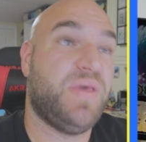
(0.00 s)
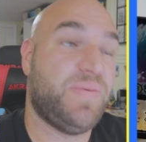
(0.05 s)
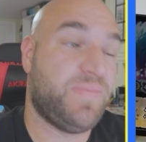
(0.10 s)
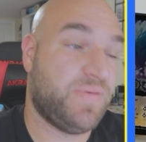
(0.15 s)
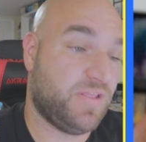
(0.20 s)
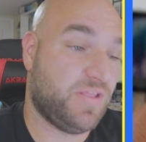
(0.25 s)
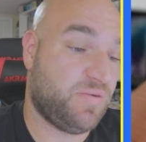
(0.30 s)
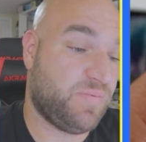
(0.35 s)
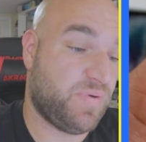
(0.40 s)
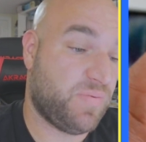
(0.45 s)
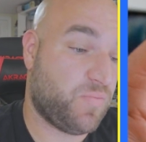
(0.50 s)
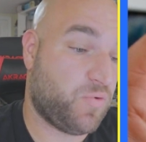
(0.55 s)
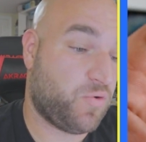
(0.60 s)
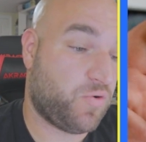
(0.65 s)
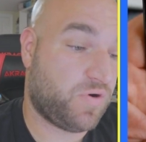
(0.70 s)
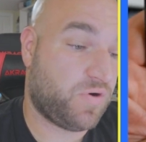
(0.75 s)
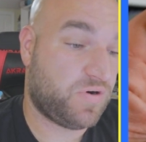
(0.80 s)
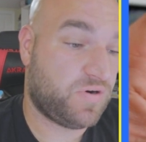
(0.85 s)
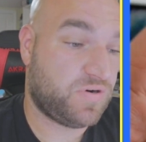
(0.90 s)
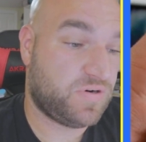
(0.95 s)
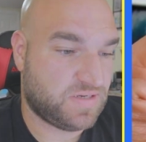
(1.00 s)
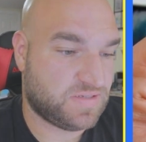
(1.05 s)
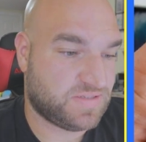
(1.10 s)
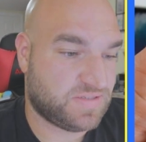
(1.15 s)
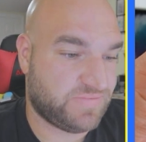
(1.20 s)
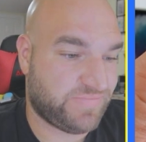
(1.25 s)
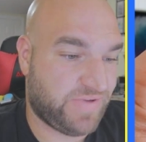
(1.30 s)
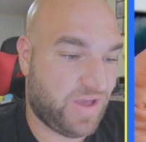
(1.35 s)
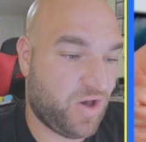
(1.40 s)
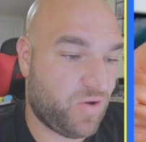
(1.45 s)
maybe a little bit more, because
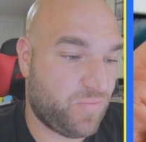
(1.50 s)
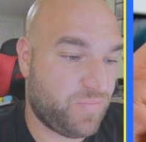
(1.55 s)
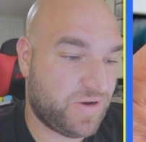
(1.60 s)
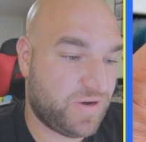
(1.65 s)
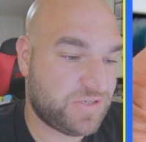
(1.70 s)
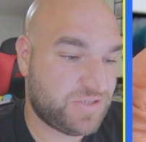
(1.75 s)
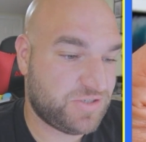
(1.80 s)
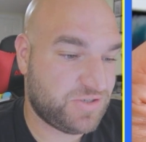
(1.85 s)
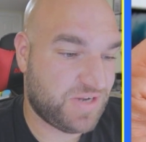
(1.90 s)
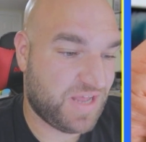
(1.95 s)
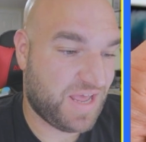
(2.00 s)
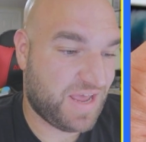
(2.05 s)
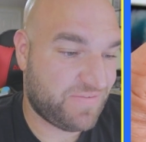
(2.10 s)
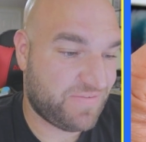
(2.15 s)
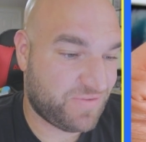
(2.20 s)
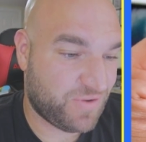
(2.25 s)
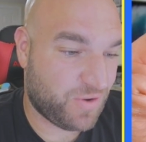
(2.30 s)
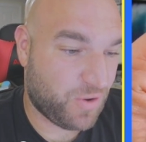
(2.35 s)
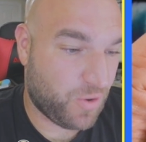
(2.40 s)
of how much you'd have to